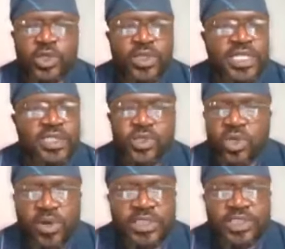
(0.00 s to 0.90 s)
You don't
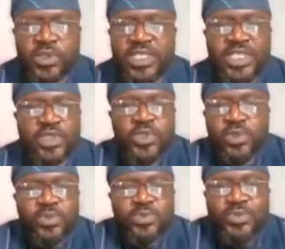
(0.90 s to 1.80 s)
need to know us. You don't
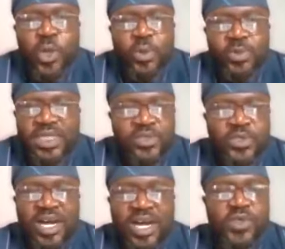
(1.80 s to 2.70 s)
need to know
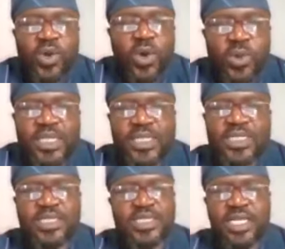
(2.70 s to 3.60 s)
me. You don't have to call me.